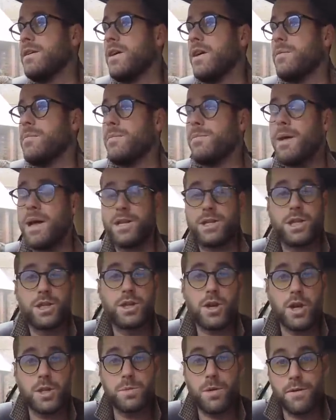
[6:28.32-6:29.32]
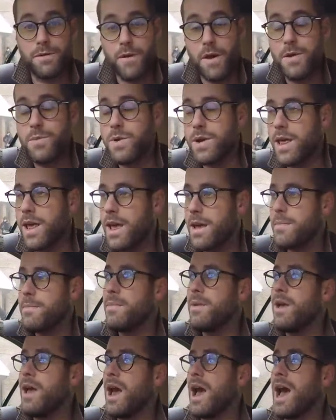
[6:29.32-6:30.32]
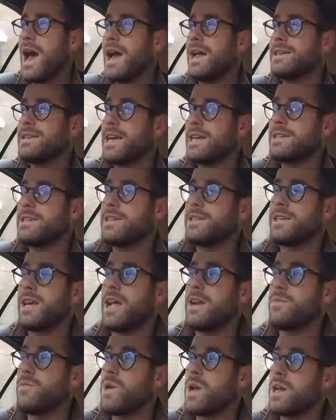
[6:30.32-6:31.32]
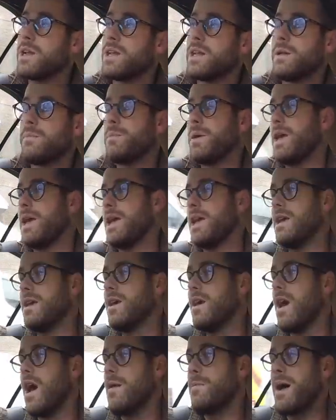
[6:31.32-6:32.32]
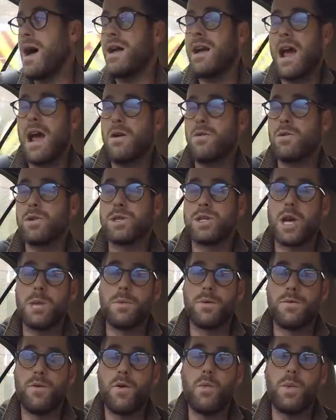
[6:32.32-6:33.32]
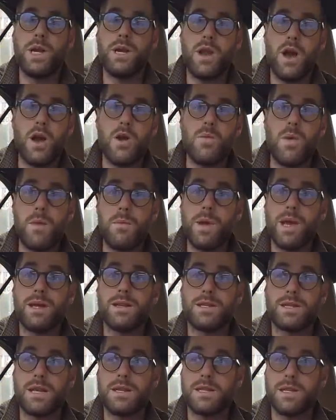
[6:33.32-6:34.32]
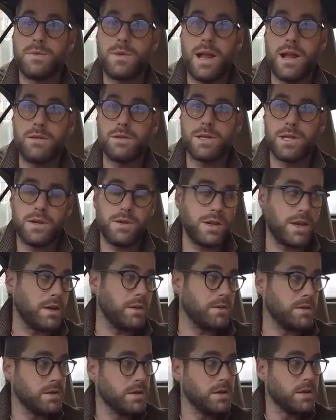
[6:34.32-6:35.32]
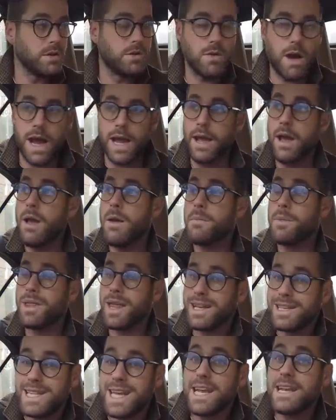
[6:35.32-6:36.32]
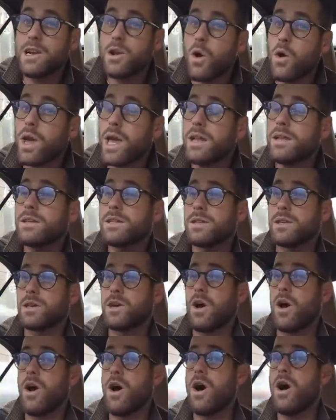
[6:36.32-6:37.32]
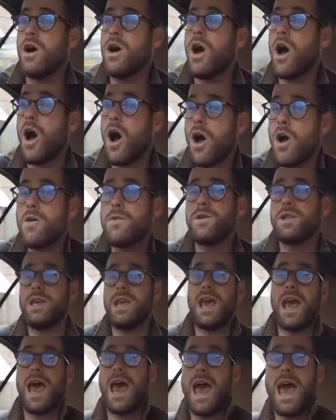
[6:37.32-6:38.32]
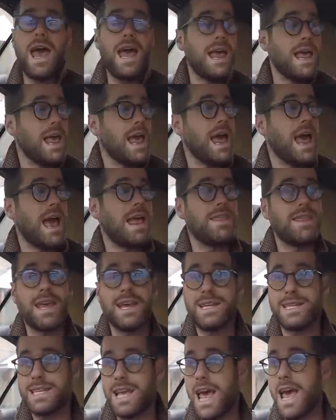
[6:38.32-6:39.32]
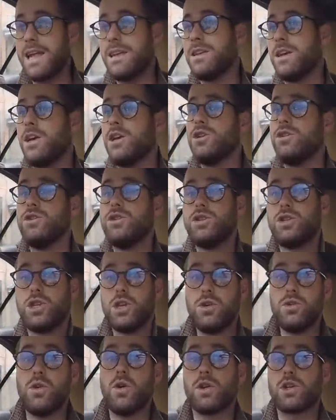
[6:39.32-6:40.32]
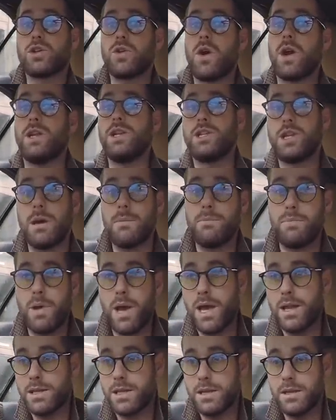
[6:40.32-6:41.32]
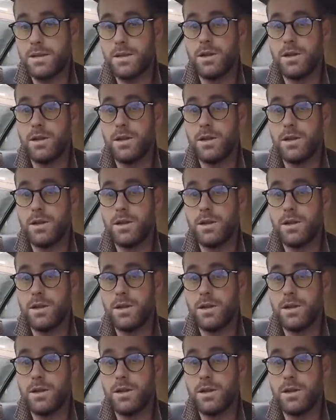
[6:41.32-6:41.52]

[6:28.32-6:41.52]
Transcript: managed to charge my phone with him, and Tesla said, We're going to be about an hour or so before we know when we can send someone out to you. Great. But they did log into the car over the air, and they said, Do not try and jump it,